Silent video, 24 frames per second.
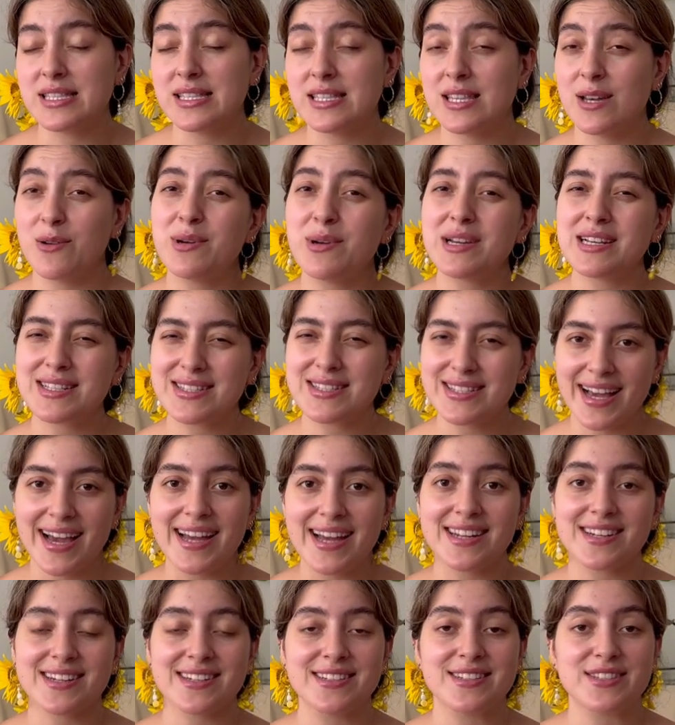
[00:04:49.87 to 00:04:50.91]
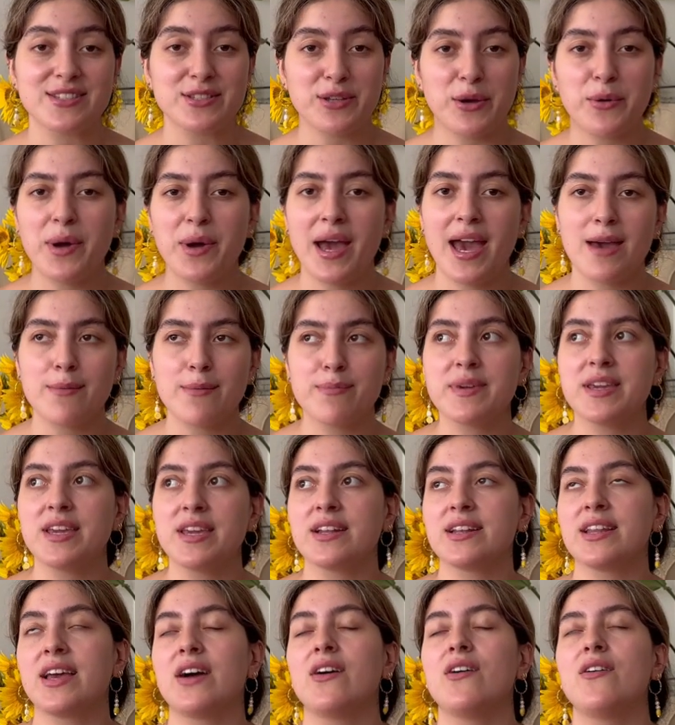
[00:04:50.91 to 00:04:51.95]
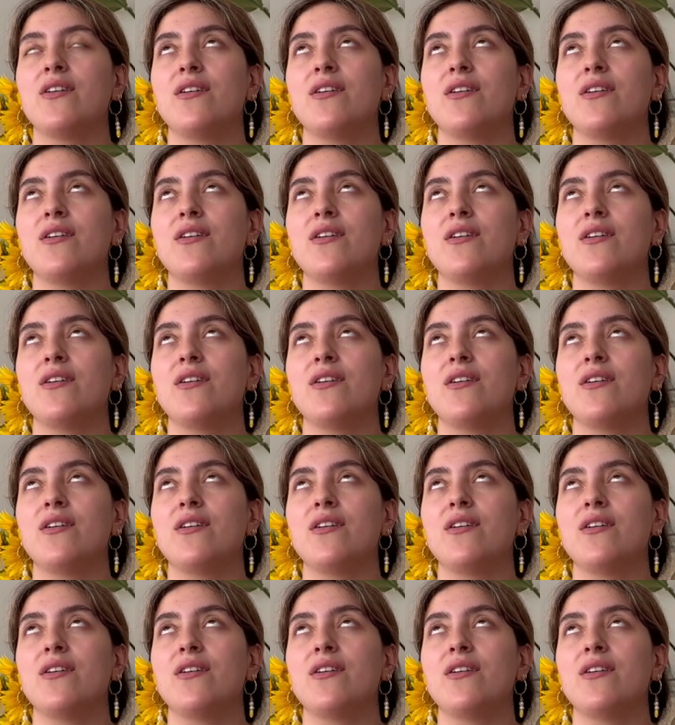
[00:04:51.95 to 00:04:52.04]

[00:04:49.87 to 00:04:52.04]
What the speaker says: so excited and so happy, and